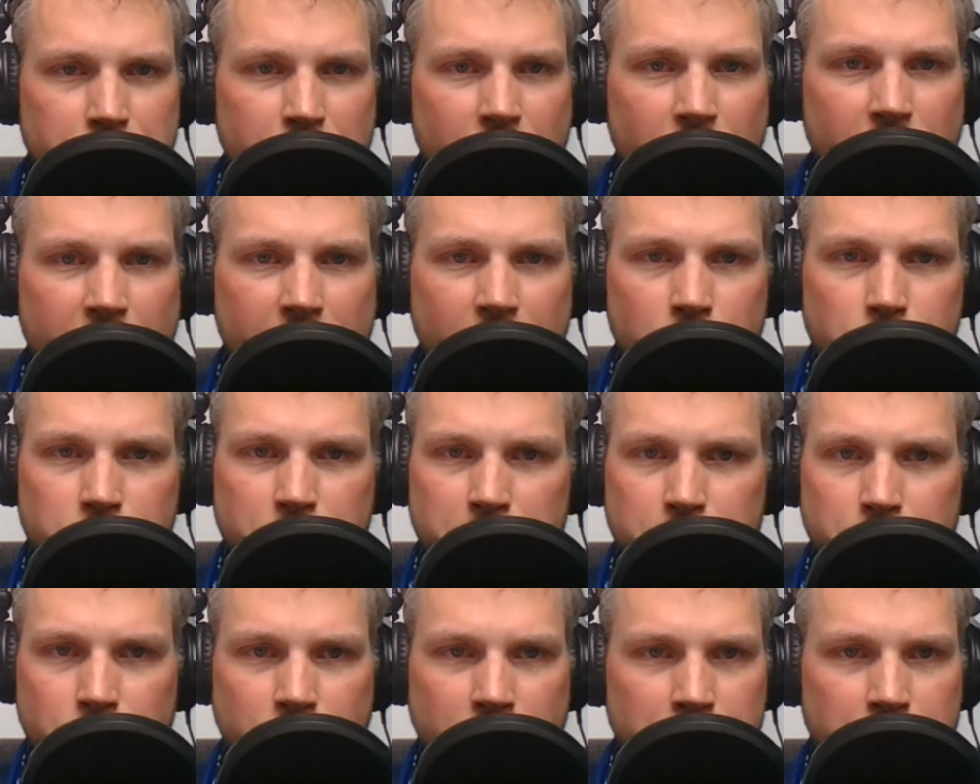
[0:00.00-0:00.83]
about how
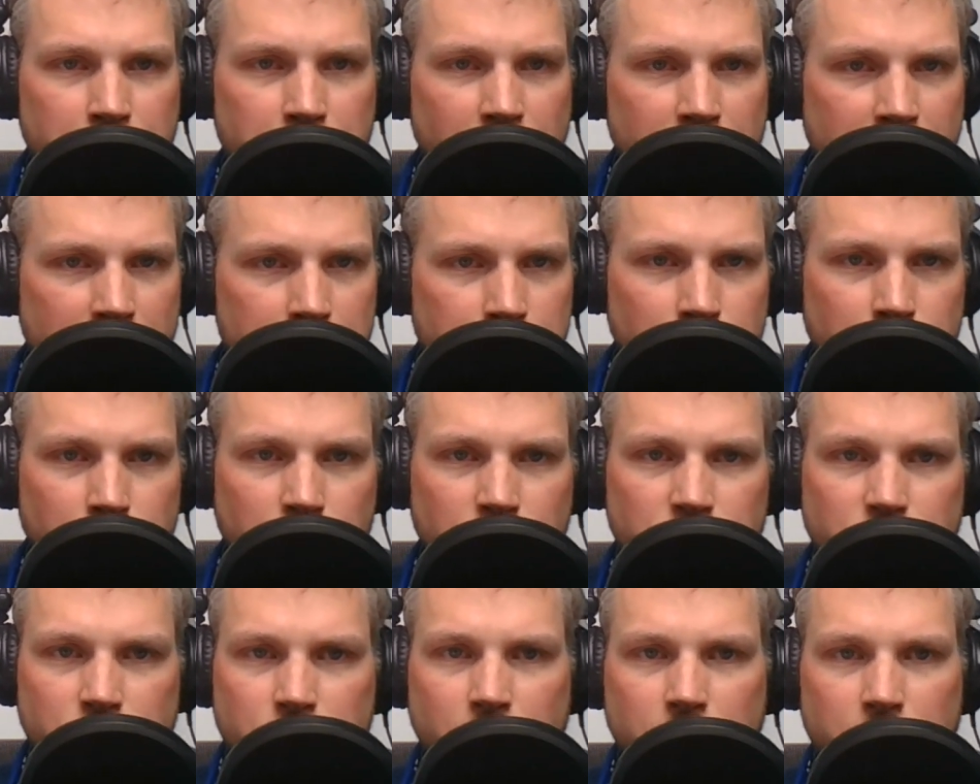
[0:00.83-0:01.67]
people had been able to
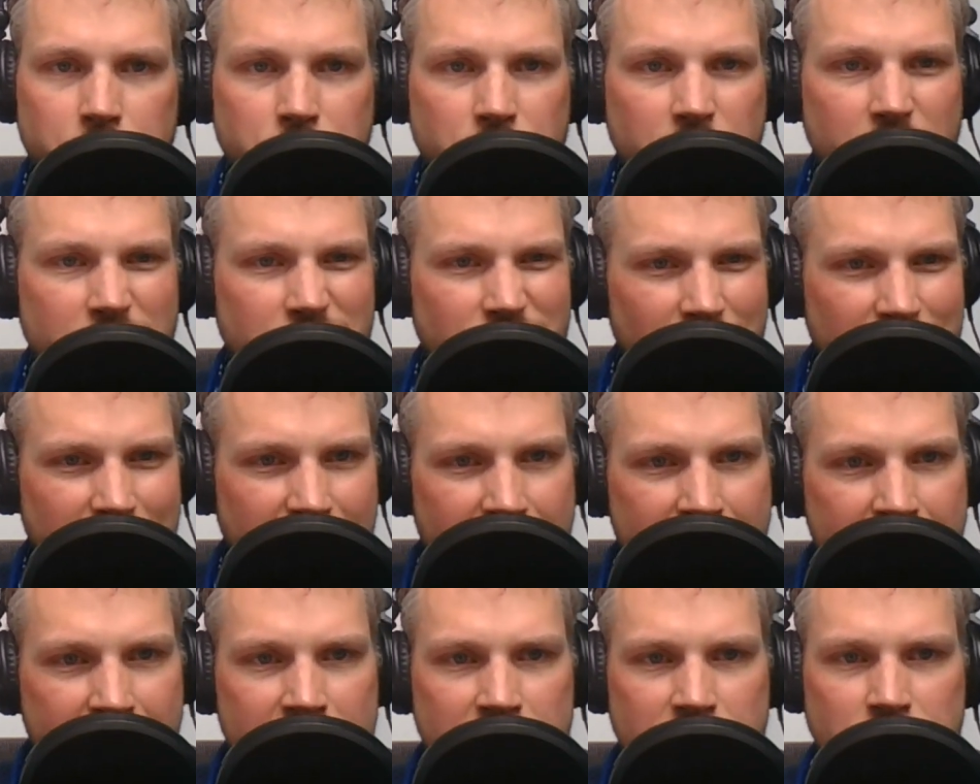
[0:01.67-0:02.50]
overcome things like
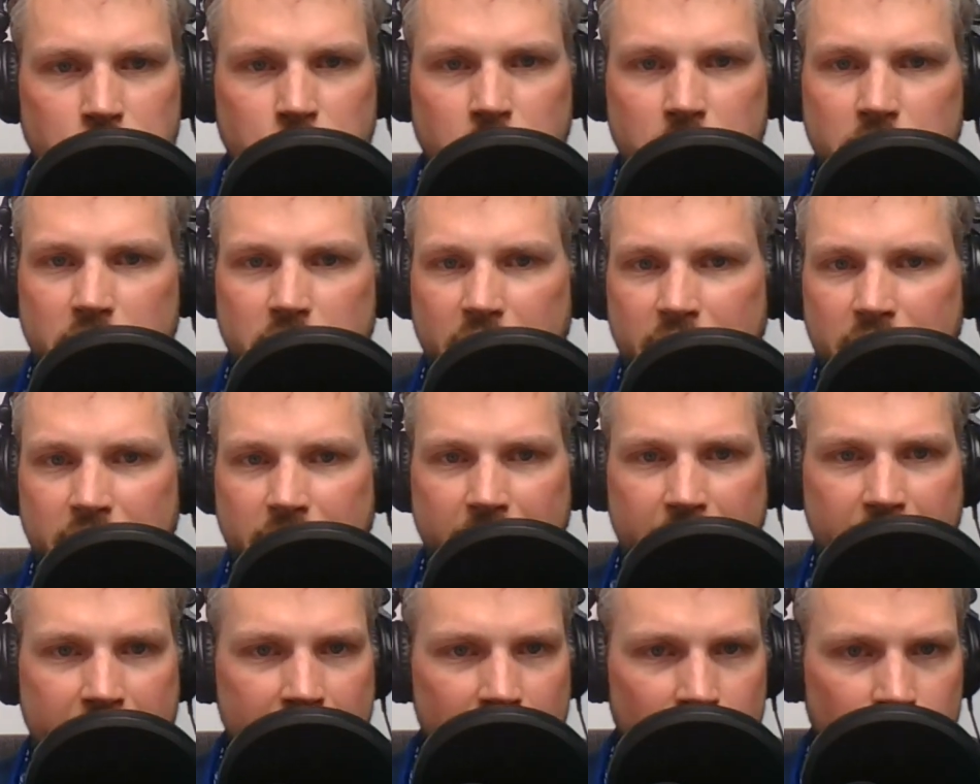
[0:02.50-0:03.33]
asthma and
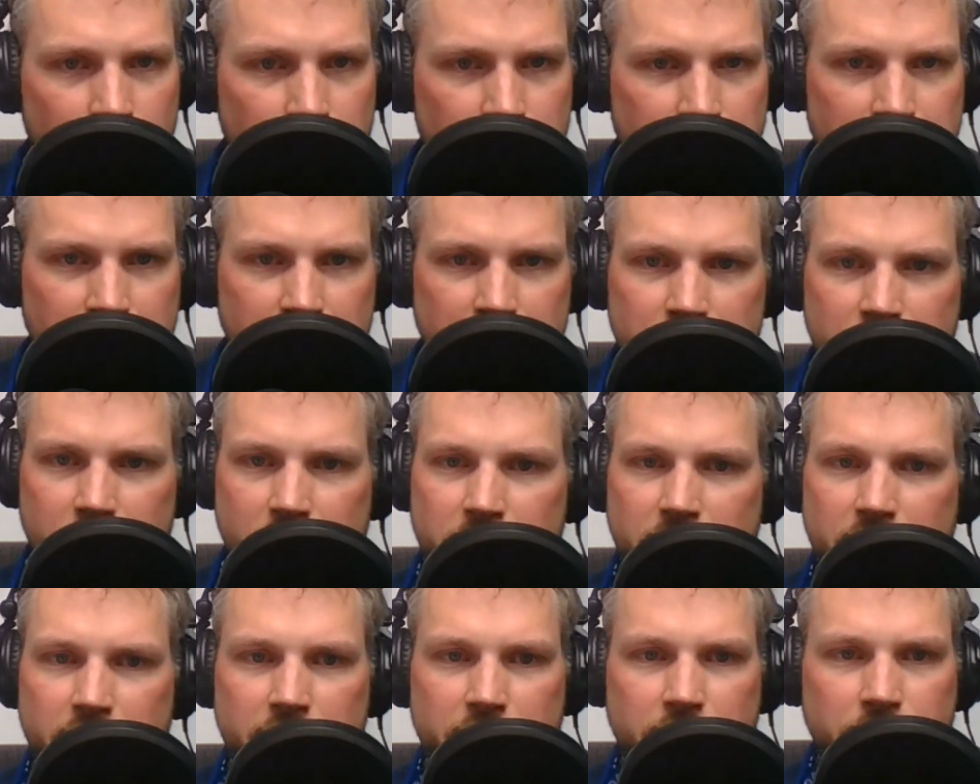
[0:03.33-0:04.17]
allergies
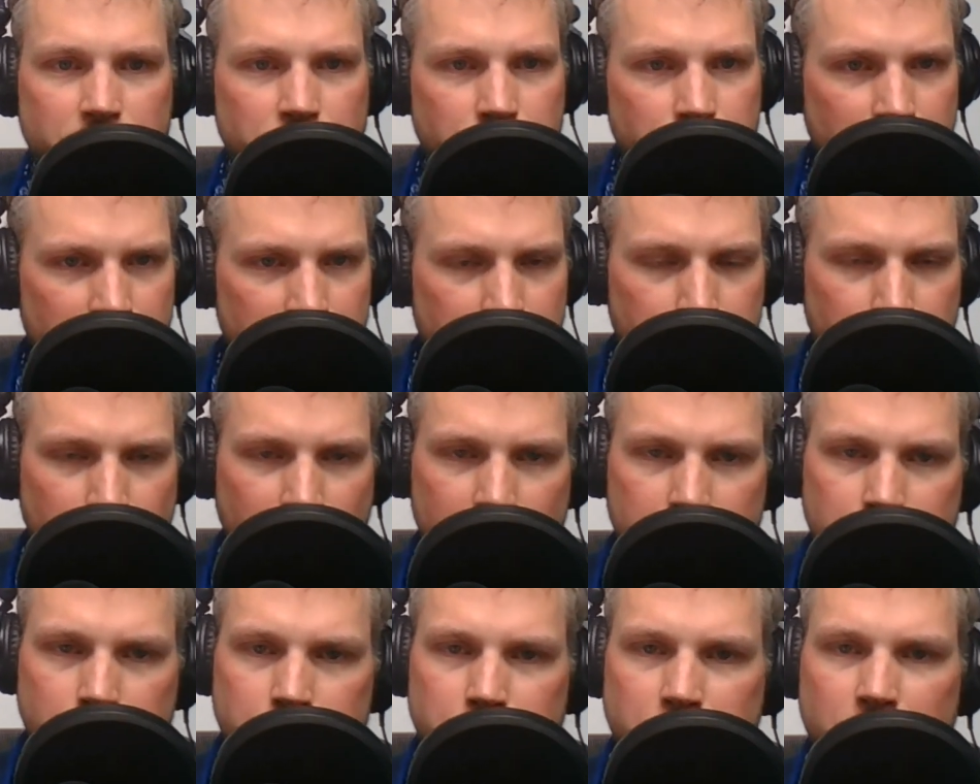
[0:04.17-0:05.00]
and hearing
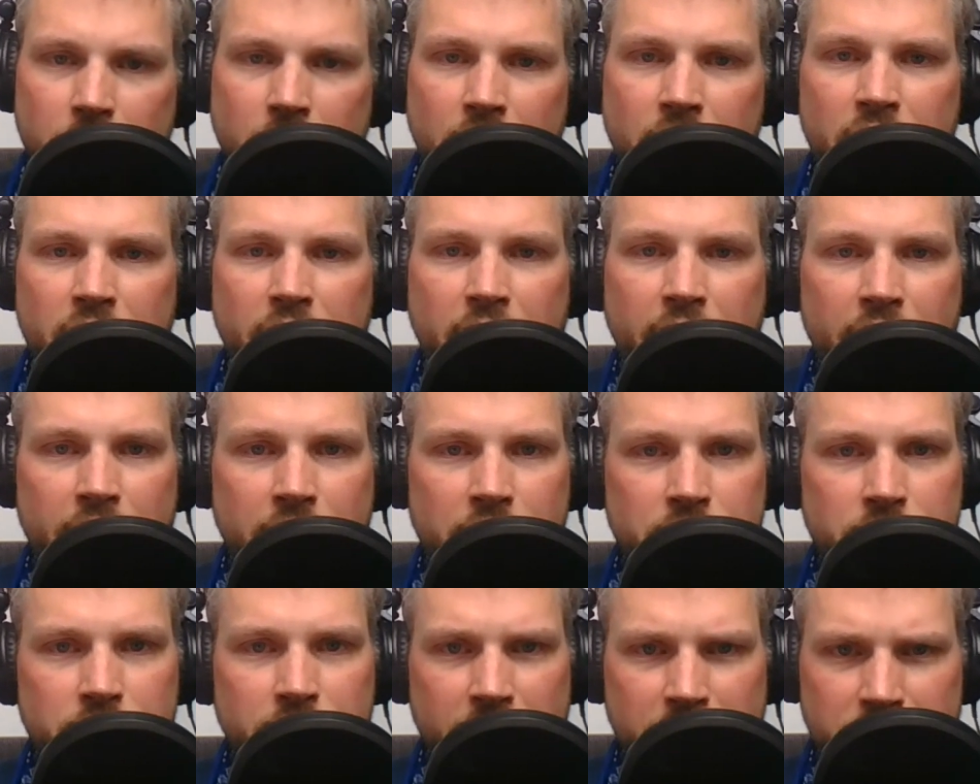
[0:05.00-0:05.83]
problems
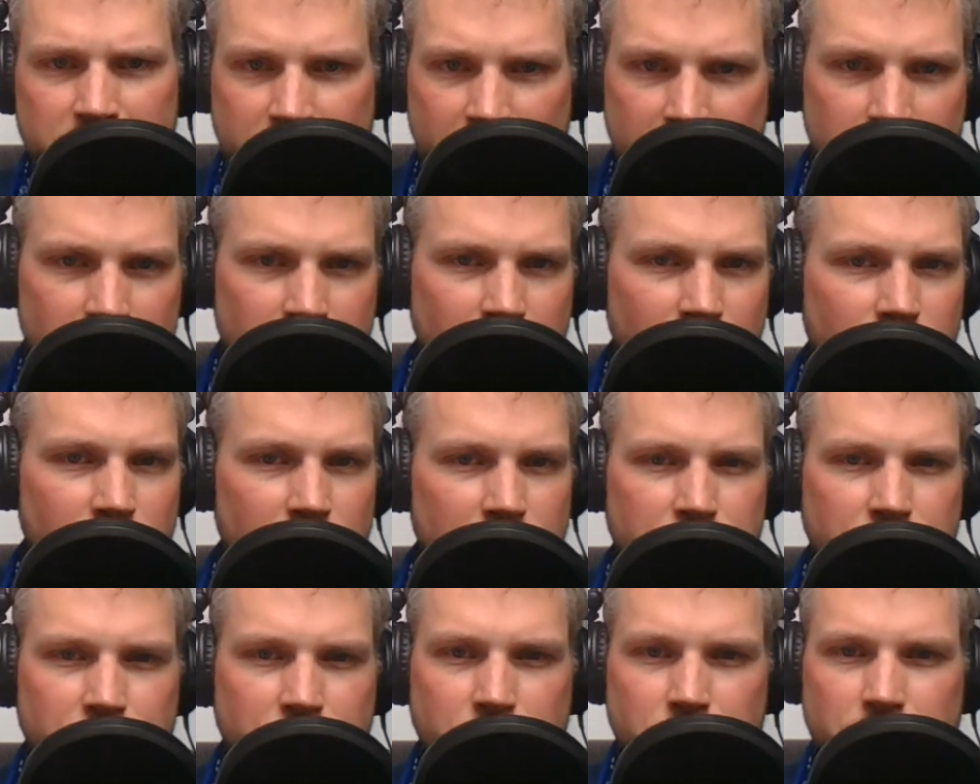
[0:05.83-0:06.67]
and digestive
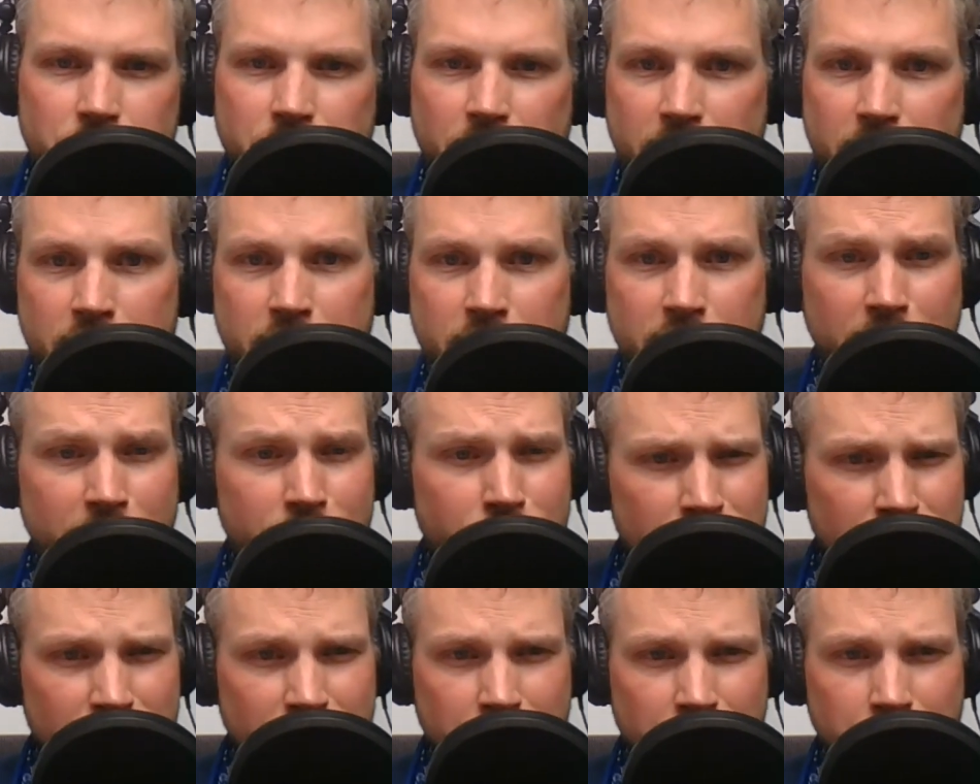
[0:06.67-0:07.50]
issues, and
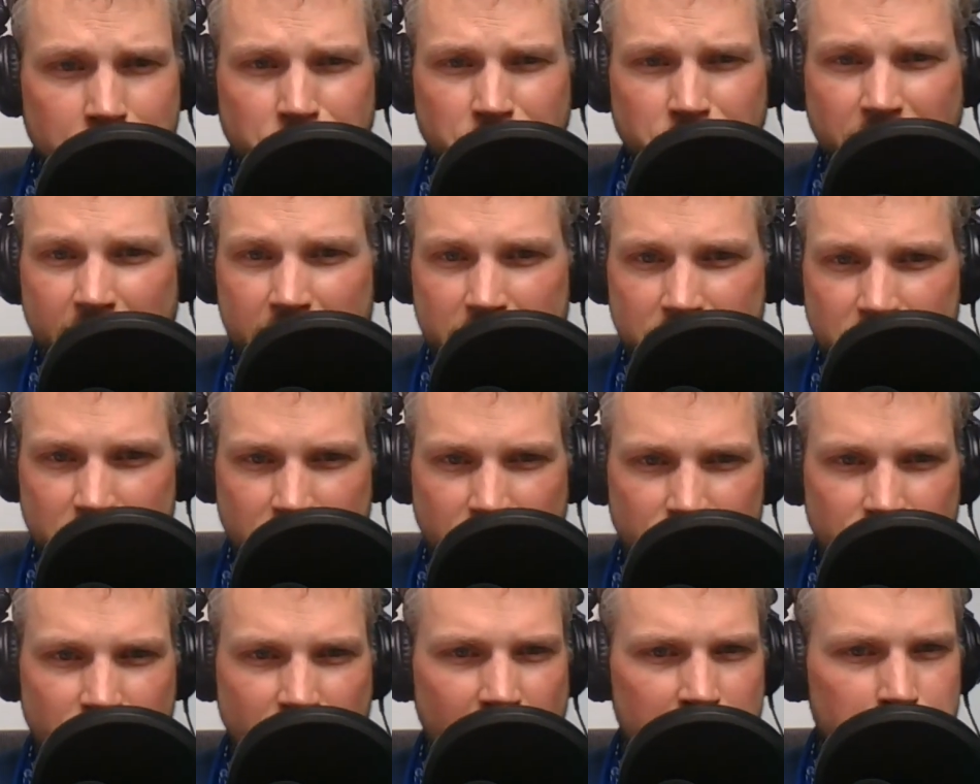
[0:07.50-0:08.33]
even some cases
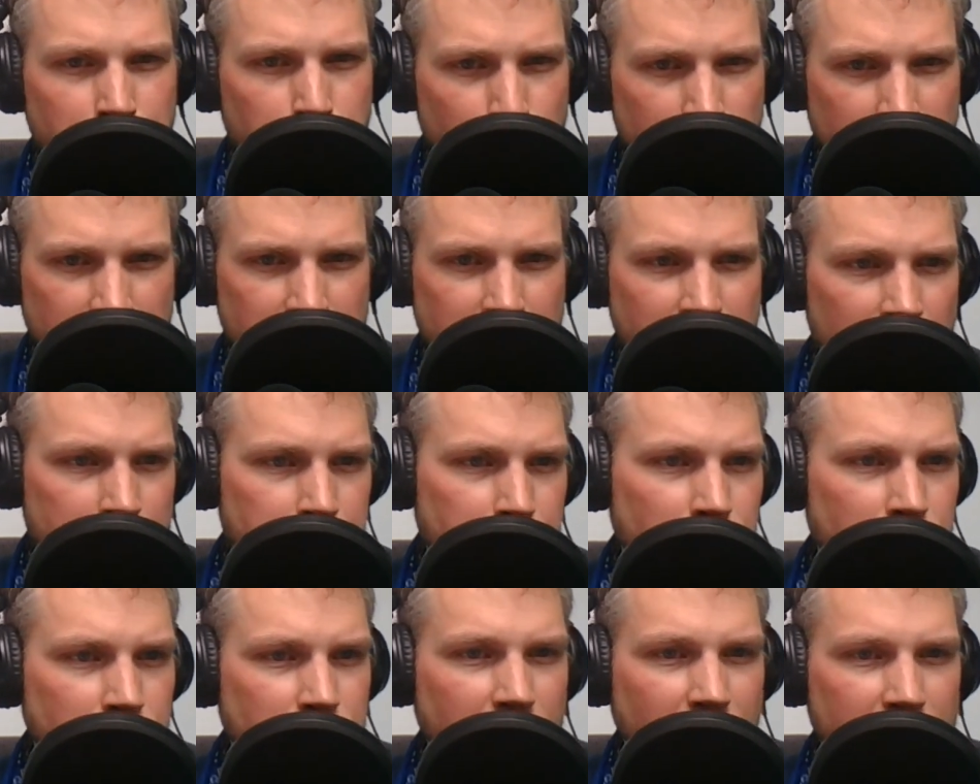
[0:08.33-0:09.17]
of type 1 and type
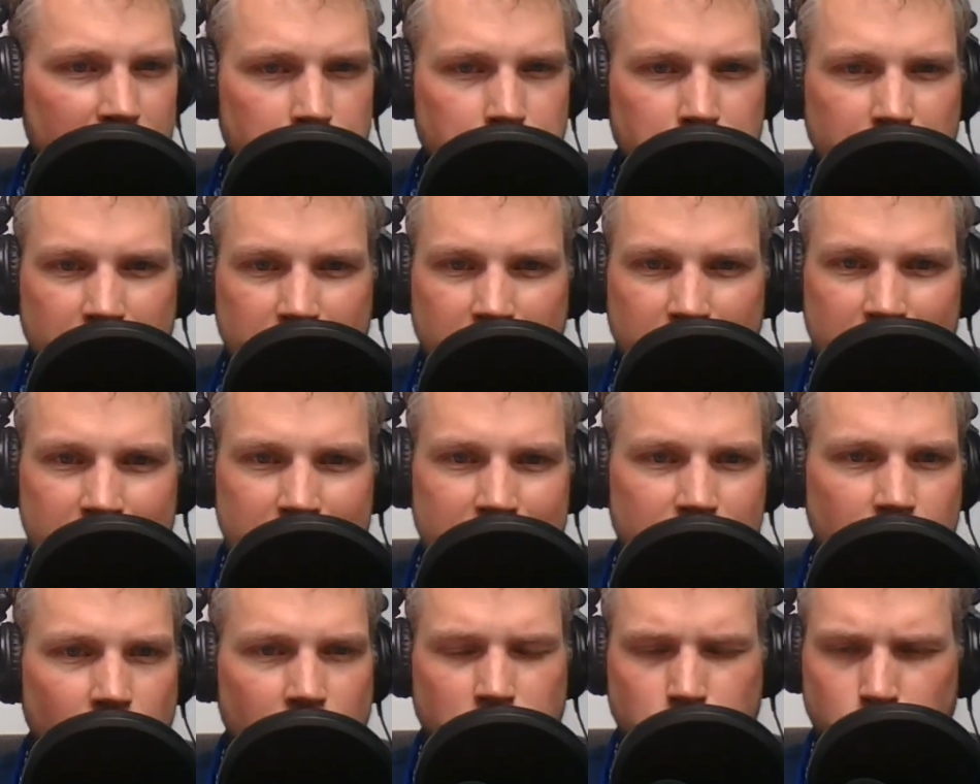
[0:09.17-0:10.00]
2
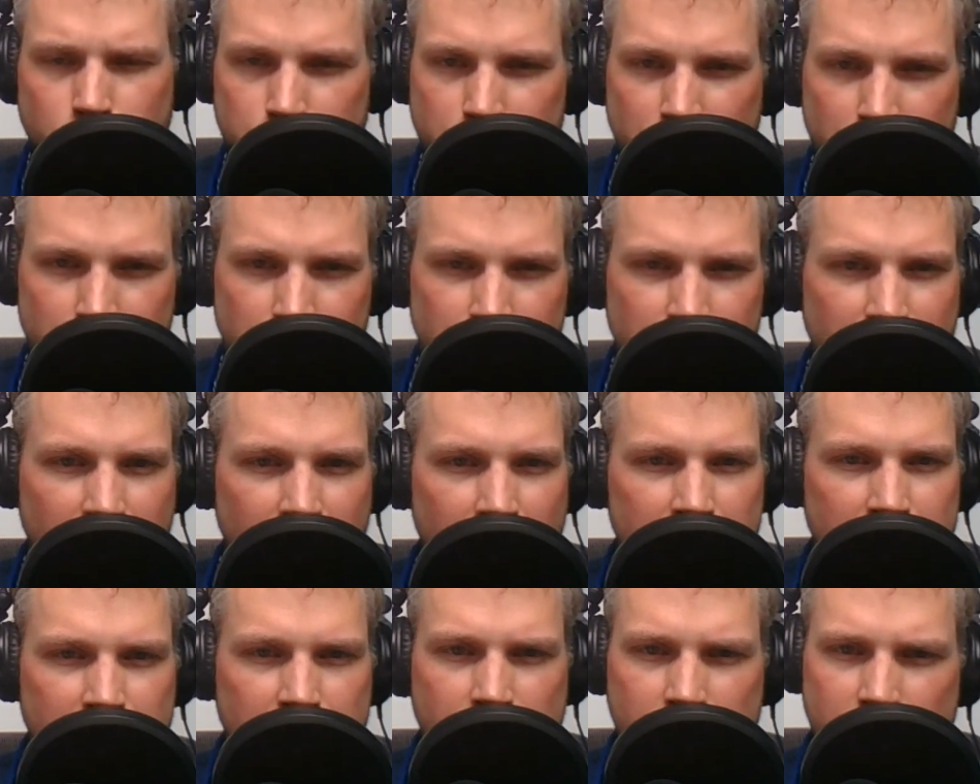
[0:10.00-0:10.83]
diabetes, autoimmune
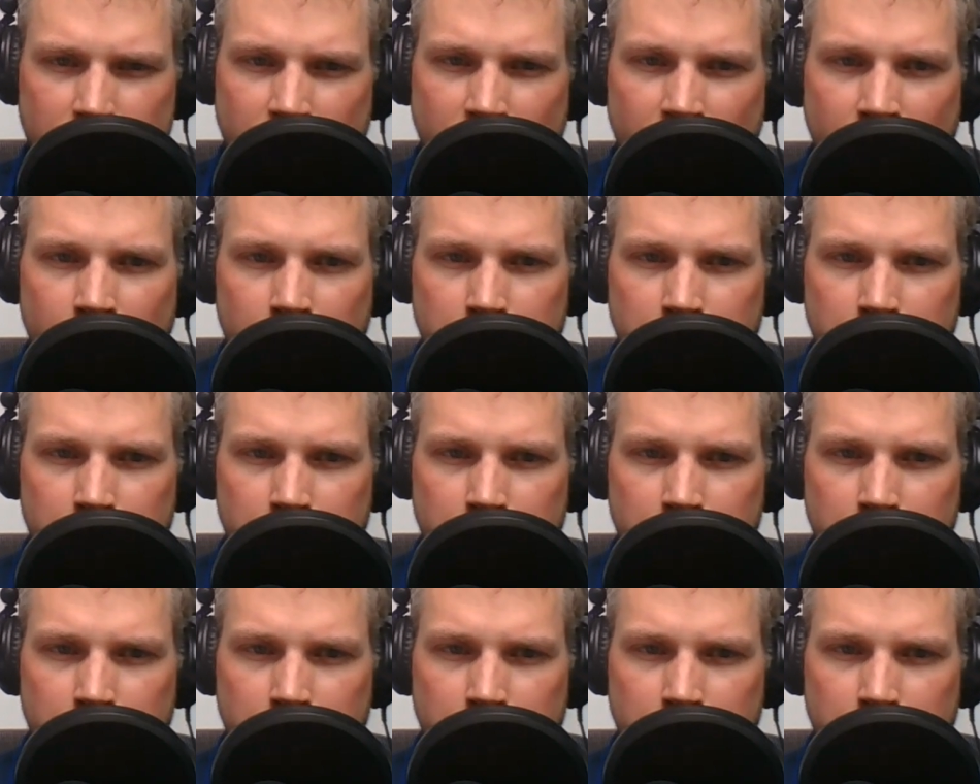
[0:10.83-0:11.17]
cases,